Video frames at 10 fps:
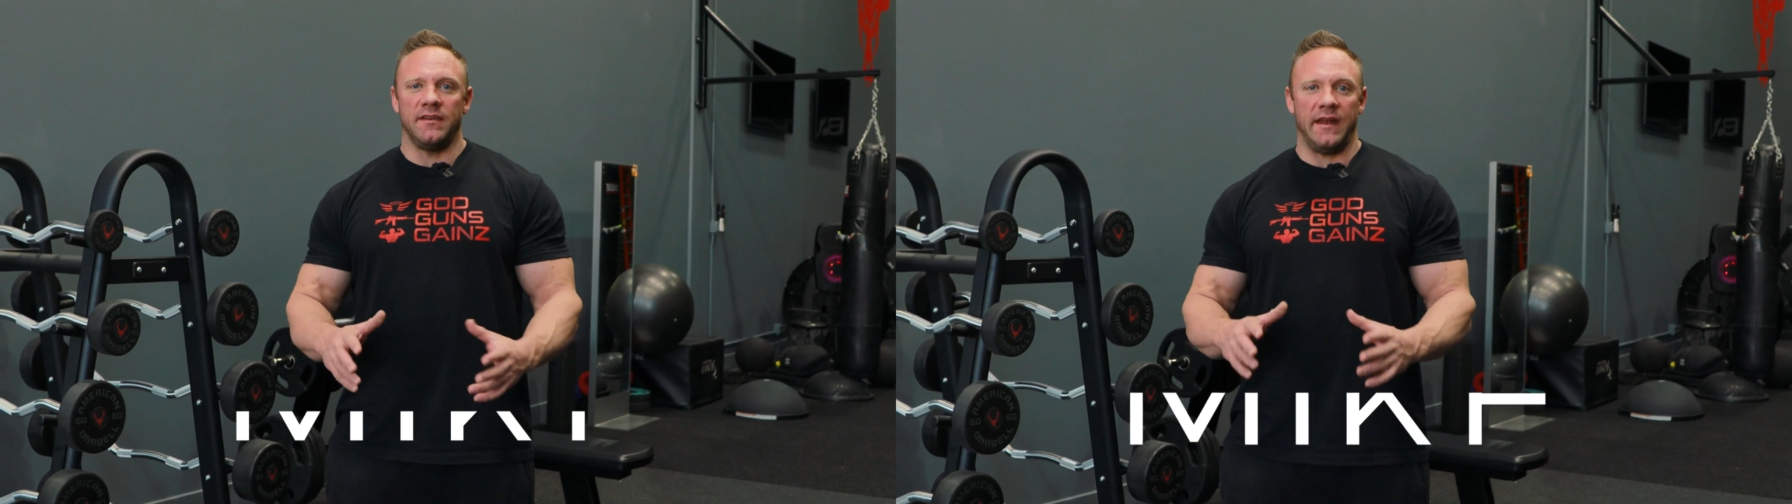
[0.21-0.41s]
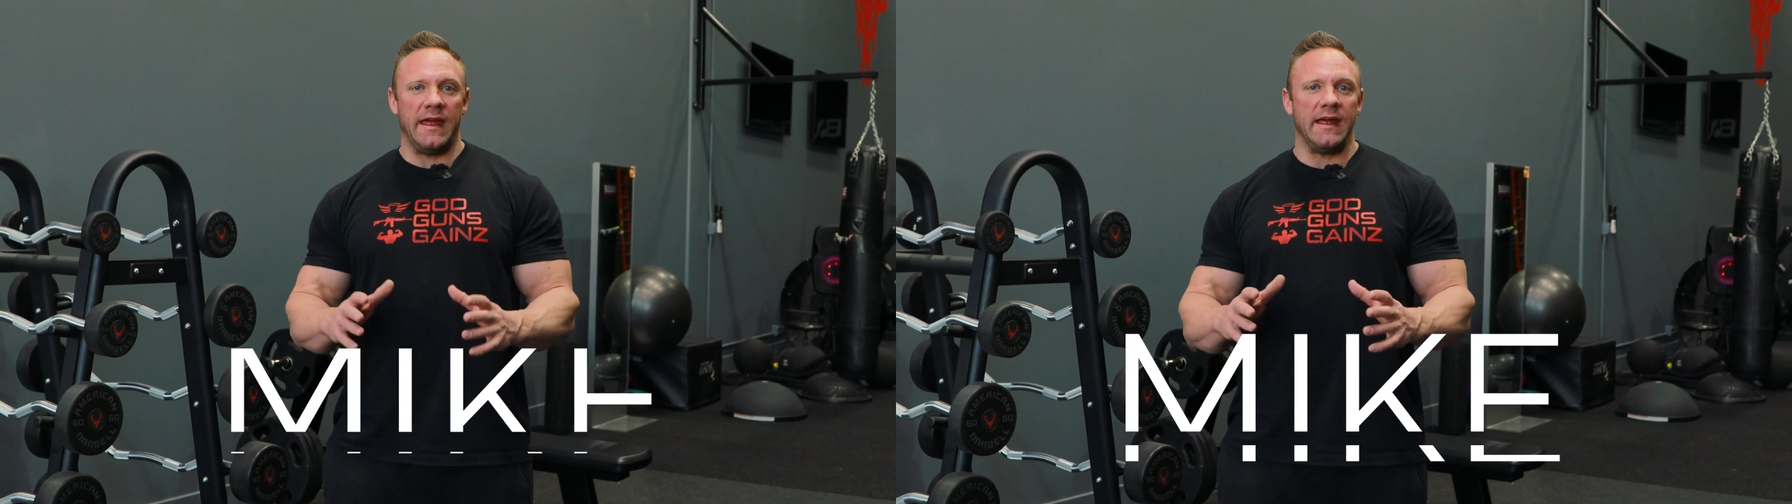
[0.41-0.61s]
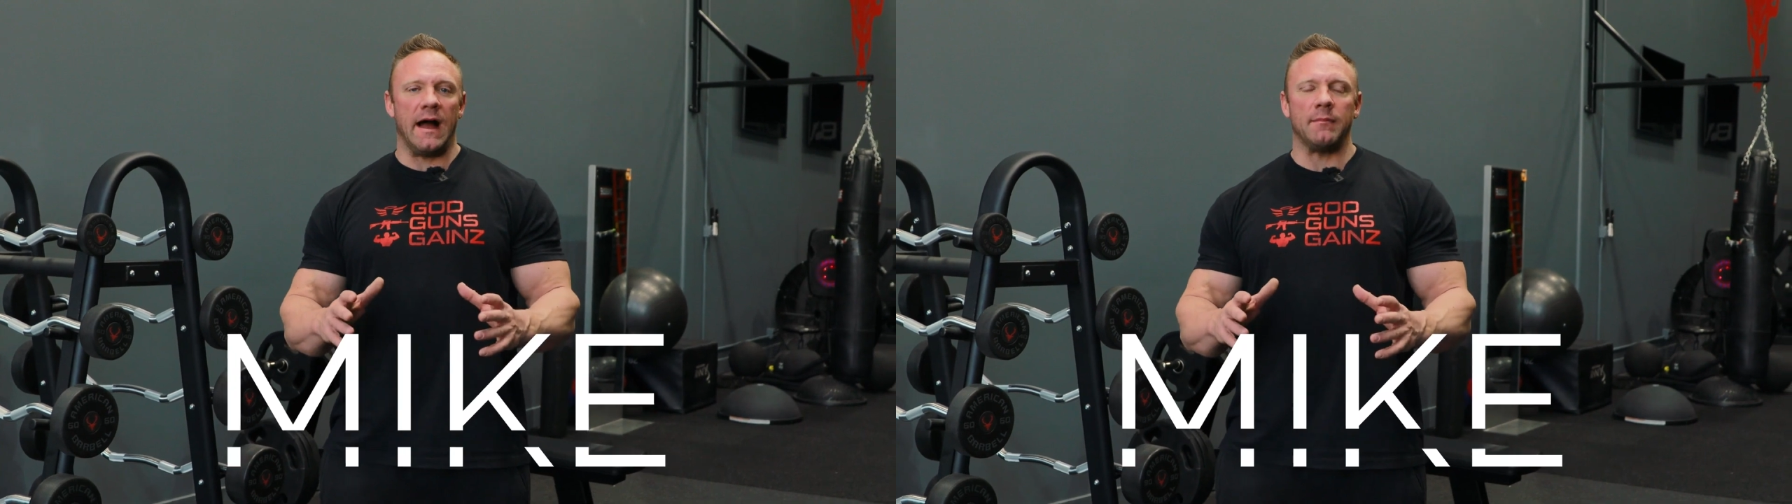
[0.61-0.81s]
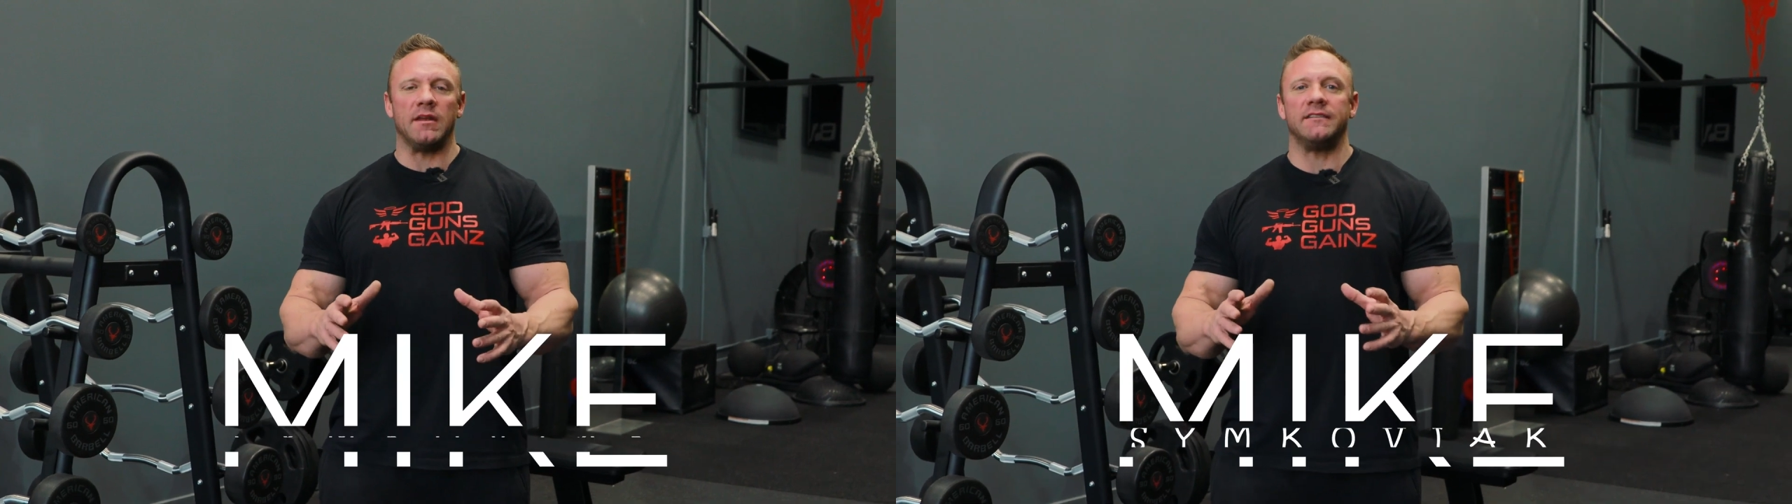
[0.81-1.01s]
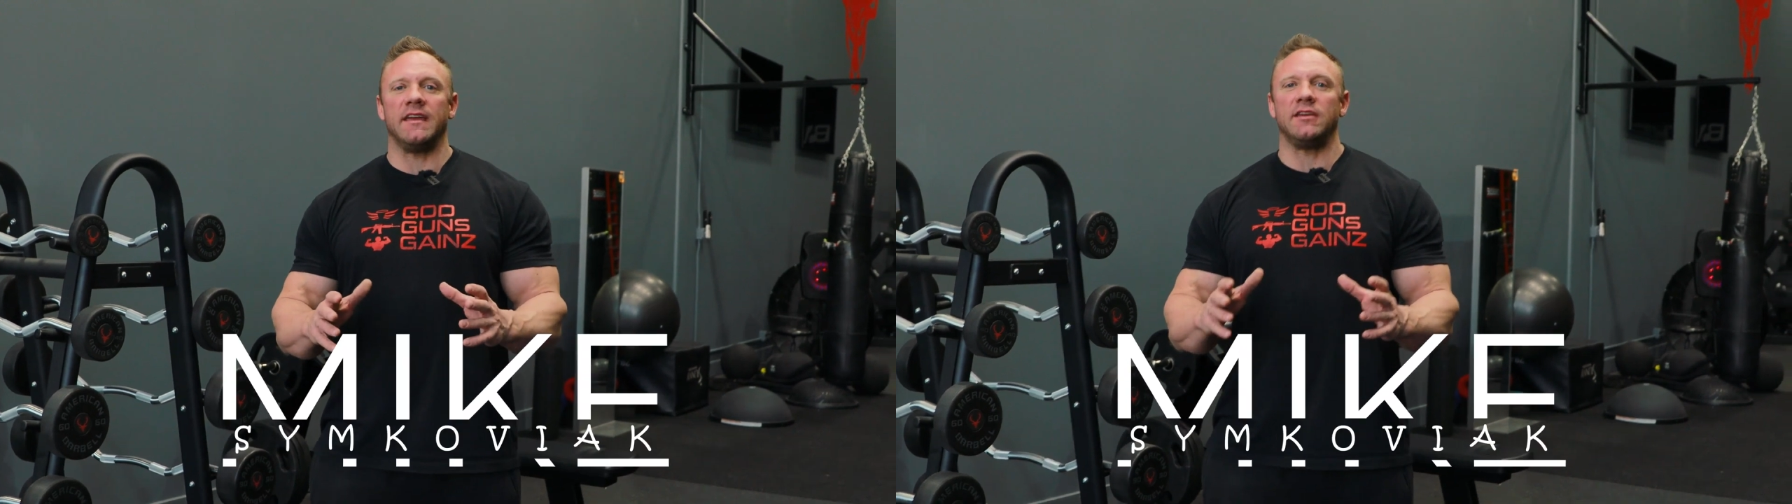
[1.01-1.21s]
Today, I'm
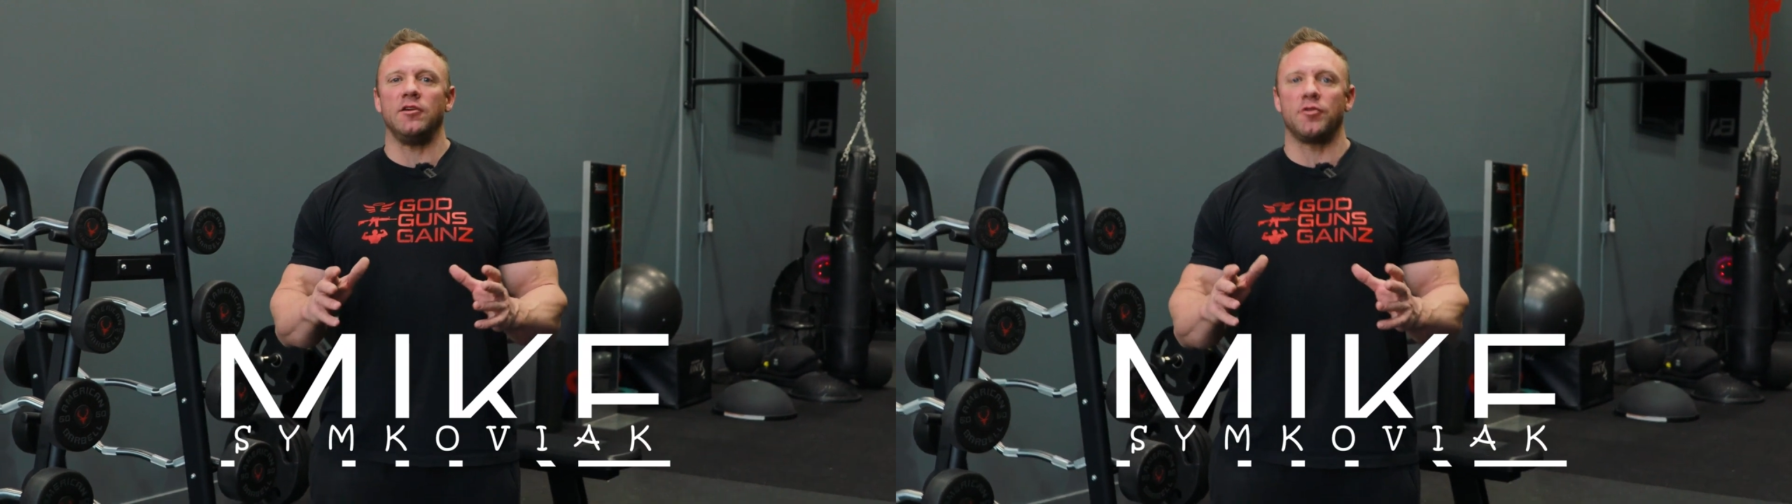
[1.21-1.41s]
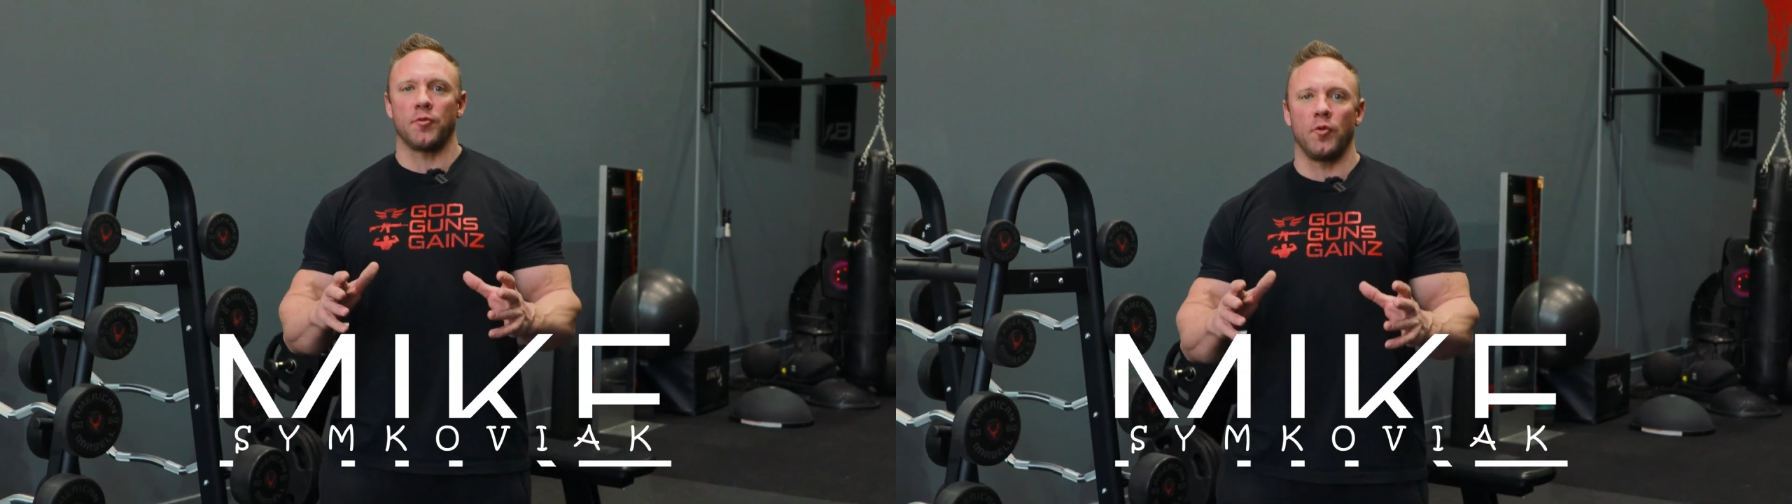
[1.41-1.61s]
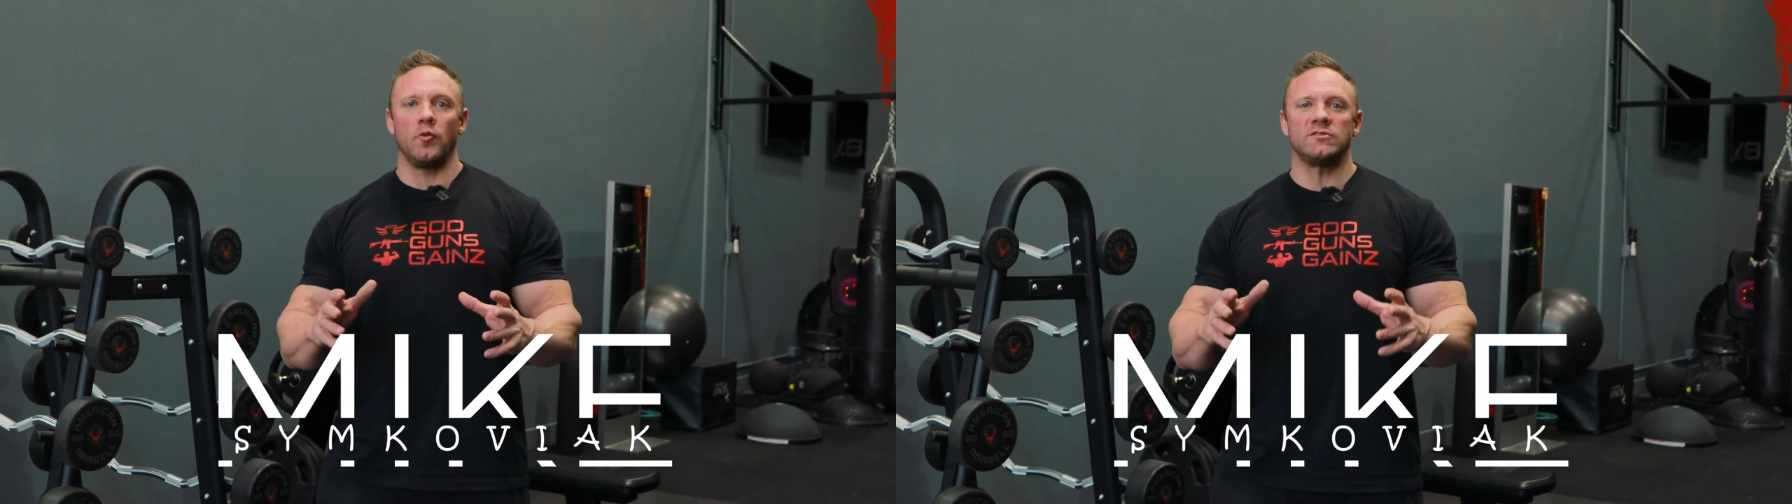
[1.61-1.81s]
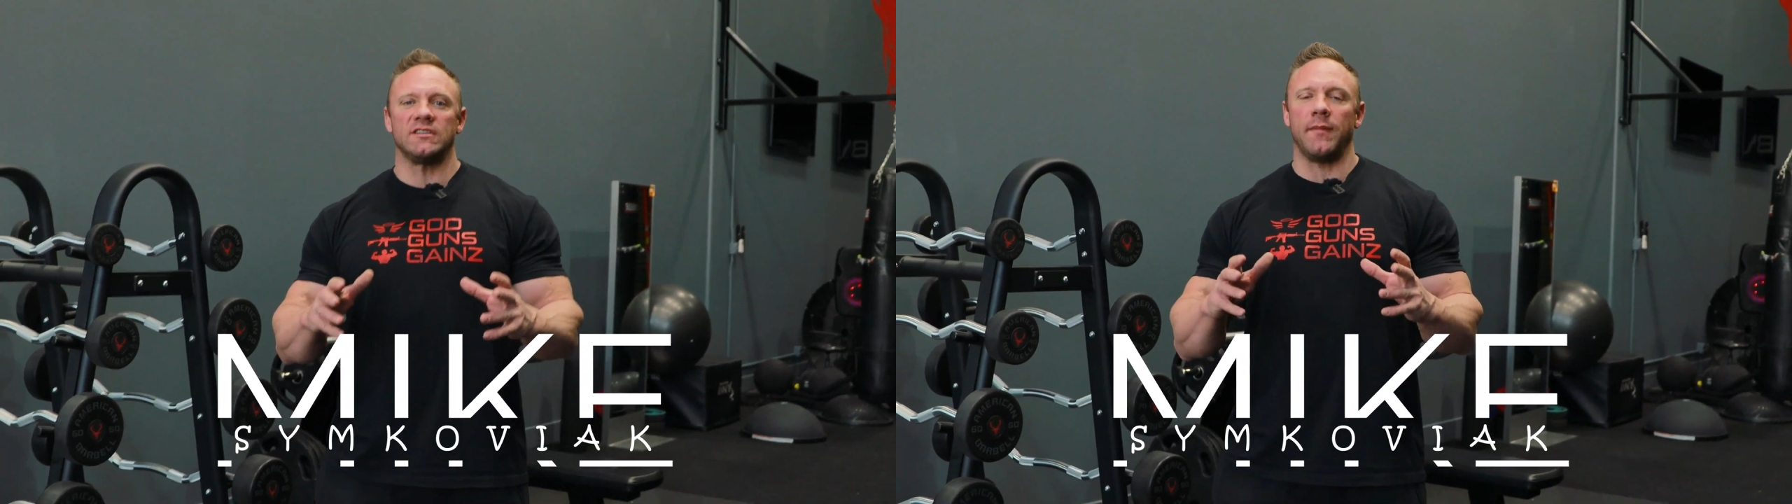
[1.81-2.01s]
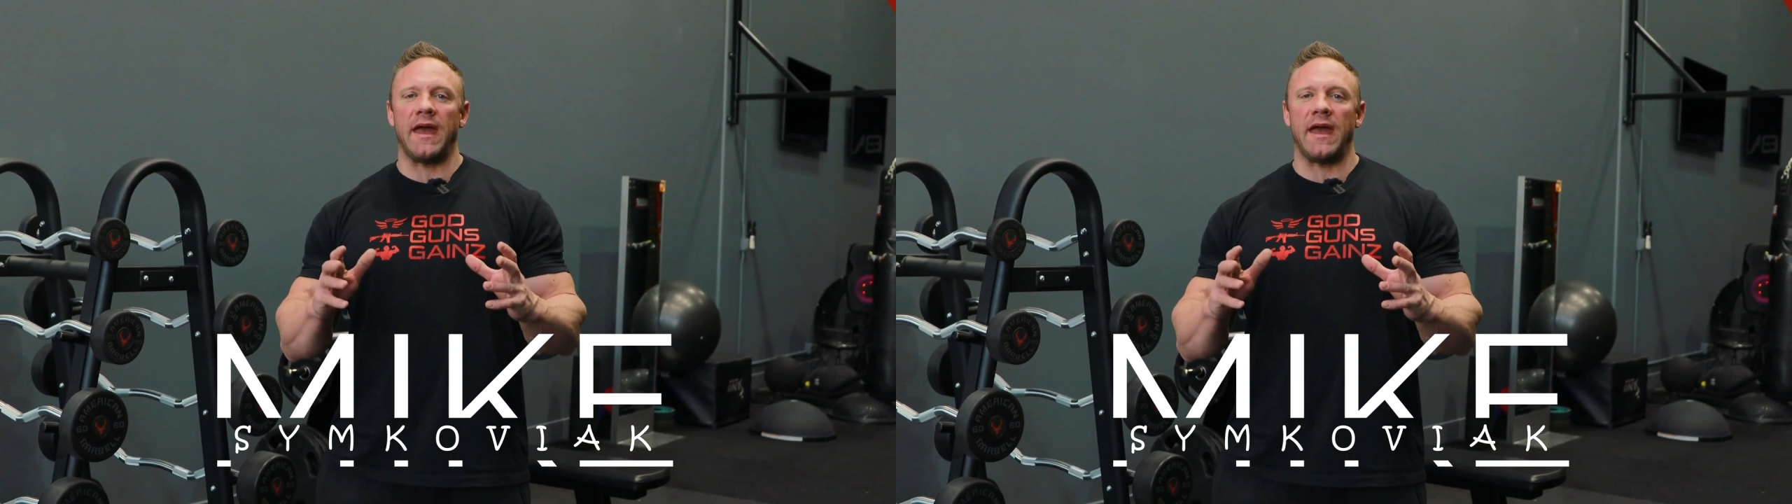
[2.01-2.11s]
gonna take you through some